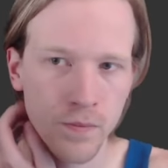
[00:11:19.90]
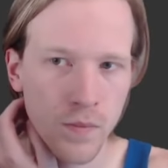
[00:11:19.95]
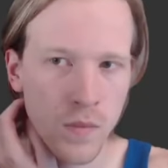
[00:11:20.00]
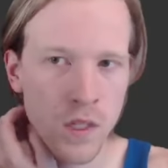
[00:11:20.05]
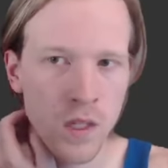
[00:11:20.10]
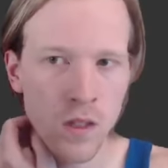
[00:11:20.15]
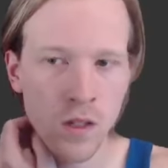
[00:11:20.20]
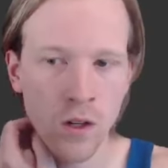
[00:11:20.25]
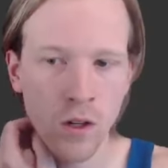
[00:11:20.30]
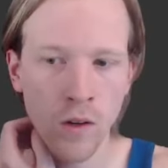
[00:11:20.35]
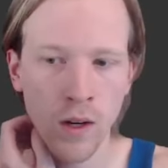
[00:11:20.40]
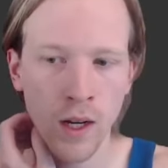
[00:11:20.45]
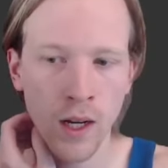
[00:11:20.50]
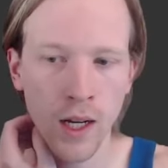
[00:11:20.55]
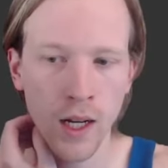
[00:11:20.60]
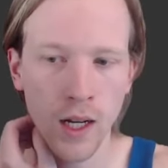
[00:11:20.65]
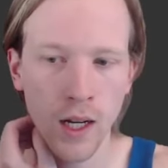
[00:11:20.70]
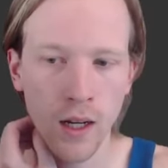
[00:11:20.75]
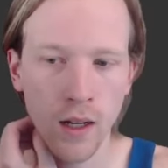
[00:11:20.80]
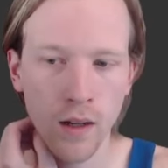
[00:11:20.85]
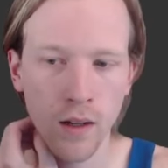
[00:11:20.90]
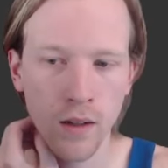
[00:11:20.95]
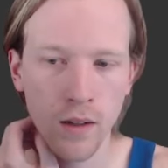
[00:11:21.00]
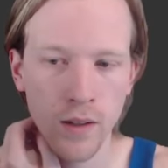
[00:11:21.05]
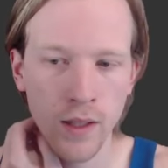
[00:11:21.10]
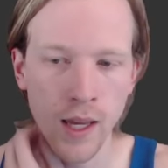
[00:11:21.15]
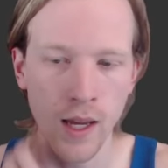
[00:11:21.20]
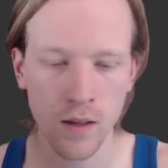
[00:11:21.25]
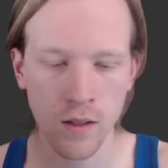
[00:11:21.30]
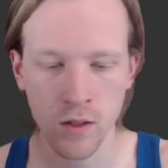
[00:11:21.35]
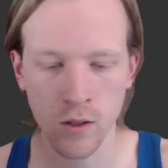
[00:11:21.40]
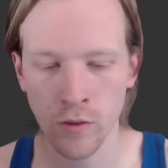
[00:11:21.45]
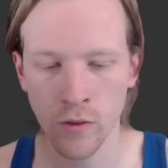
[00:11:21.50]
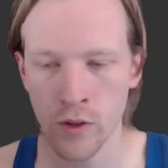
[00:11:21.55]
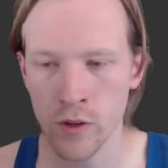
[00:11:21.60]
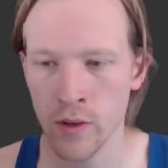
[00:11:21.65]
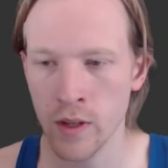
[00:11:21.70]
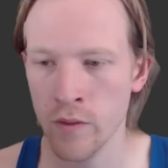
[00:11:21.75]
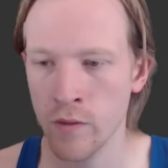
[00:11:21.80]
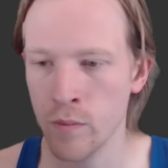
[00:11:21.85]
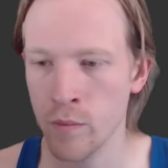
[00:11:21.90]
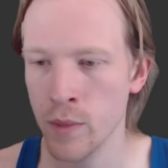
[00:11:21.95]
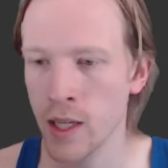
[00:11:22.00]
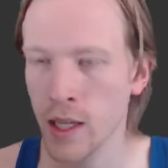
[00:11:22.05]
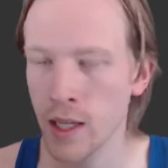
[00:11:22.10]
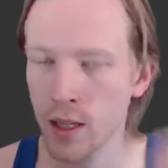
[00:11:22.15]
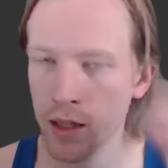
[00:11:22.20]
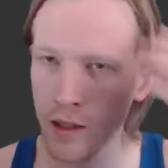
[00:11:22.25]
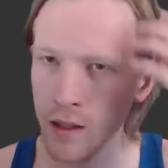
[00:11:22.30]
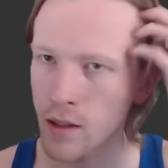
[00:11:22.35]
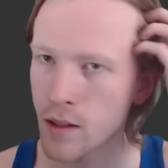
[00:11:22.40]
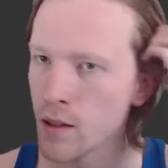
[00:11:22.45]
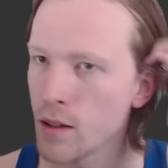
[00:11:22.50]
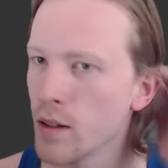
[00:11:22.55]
So yeah, so if you give me,